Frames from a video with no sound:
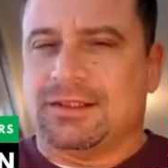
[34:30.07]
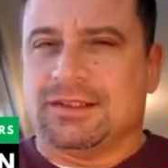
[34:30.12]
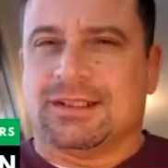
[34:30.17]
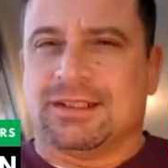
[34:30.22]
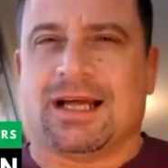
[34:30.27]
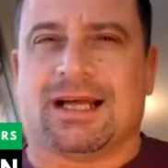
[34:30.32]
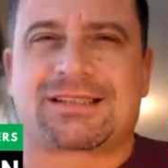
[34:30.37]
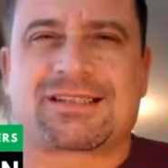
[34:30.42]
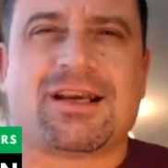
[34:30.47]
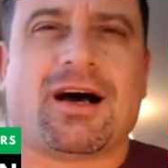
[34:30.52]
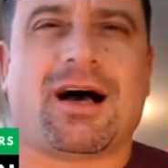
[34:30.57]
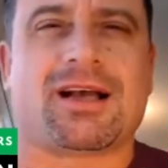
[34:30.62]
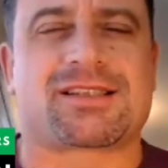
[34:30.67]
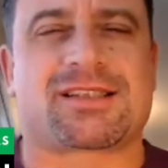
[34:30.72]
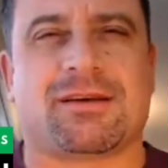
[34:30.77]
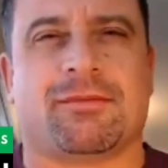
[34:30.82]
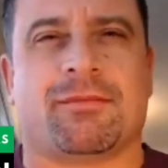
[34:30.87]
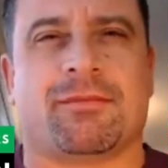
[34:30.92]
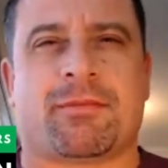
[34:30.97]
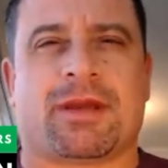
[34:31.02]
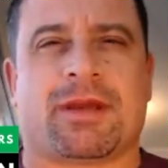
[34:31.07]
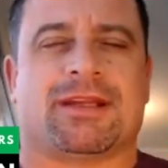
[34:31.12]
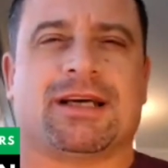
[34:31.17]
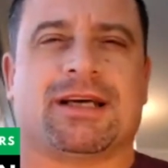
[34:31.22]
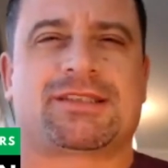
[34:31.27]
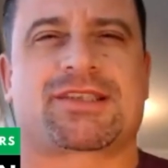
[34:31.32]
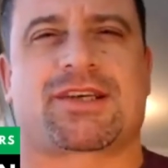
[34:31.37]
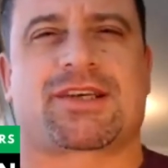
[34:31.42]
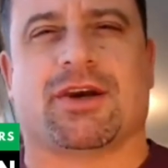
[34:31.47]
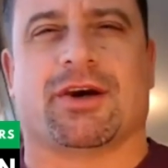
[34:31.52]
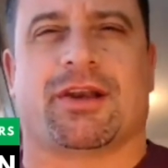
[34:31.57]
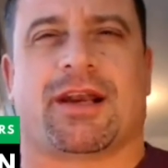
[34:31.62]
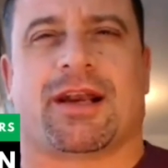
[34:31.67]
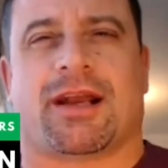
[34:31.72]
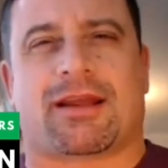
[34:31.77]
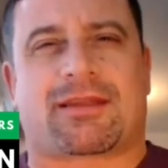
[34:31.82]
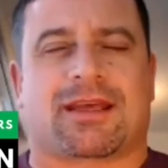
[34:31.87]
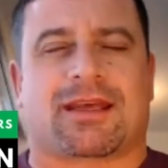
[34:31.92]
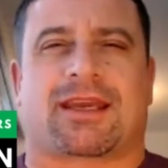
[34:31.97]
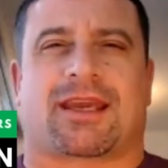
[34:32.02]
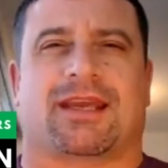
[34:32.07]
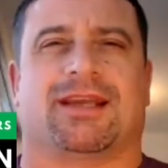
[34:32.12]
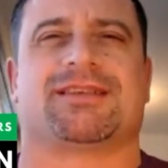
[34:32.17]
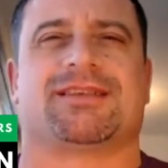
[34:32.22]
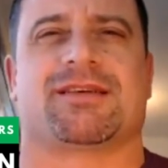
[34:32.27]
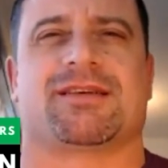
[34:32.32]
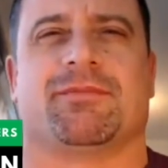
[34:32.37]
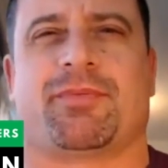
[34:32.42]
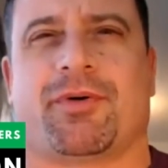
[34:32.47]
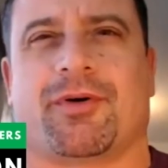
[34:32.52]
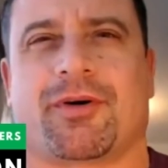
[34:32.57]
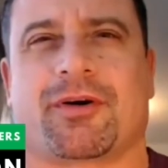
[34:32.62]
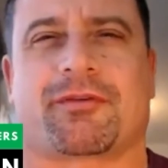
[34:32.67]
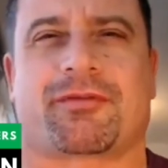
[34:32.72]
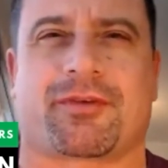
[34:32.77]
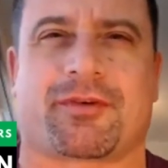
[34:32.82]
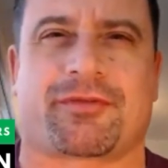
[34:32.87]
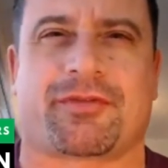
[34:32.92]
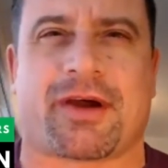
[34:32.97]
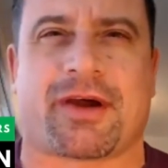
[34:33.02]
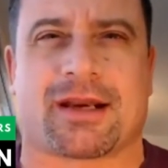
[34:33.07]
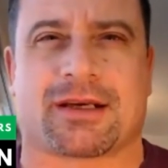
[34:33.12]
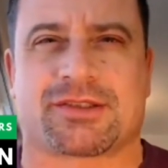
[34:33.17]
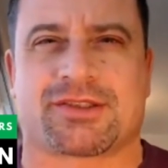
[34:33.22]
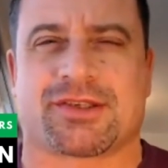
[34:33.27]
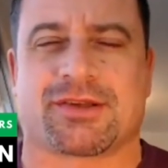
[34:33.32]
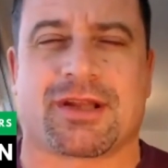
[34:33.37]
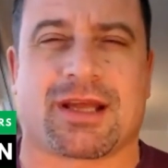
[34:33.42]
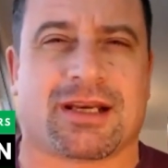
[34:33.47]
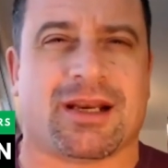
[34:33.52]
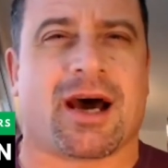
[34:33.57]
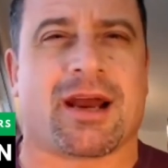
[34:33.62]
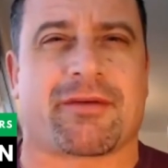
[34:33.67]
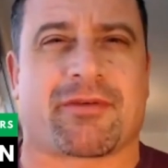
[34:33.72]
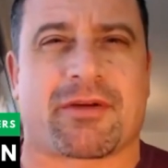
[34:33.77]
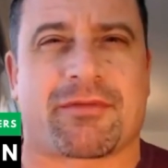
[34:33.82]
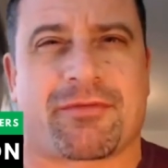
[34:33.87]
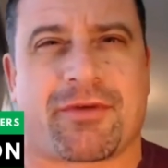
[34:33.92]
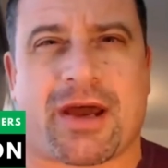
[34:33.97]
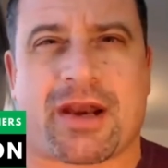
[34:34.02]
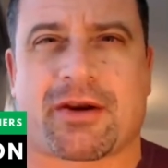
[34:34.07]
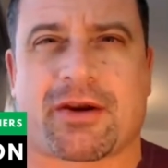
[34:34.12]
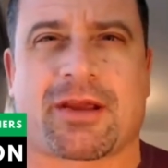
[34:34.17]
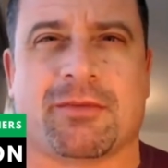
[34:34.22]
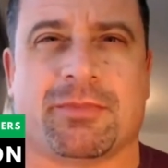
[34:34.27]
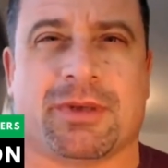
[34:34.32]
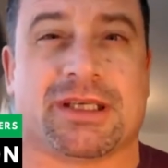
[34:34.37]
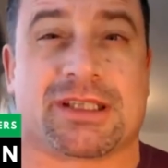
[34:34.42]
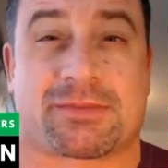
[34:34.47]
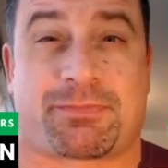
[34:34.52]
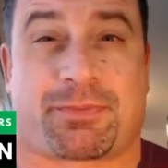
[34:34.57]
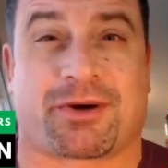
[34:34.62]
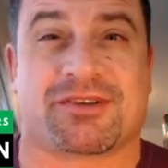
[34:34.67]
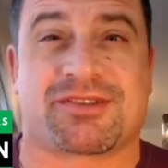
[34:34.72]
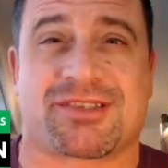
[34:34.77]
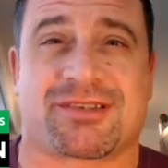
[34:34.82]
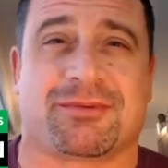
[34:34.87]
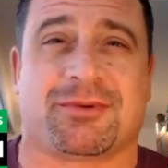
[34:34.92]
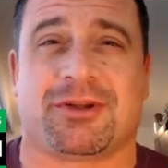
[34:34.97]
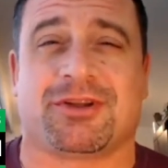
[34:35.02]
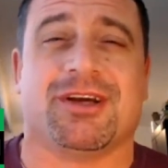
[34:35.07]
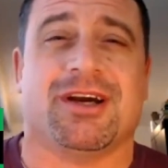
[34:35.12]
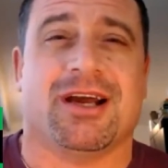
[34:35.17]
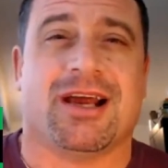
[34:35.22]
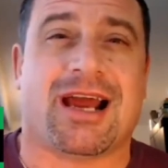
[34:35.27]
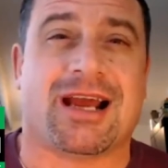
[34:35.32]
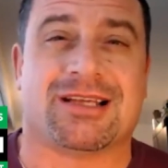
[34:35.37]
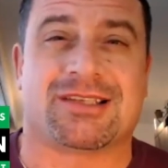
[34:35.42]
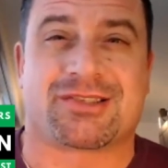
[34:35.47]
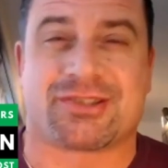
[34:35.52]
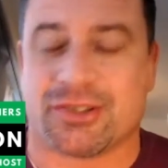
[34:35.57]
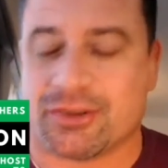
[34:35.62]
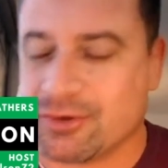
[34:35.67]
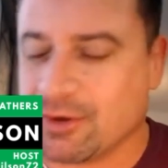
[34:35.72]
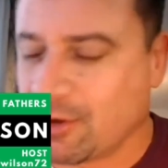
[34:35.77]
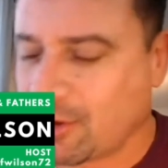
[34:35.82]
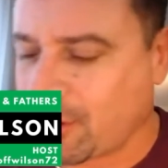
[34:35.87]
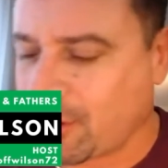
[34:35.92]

that's awesome. I mean, that's good, and I think it is important for fighters to do that. Not every fighter can be as personable as you,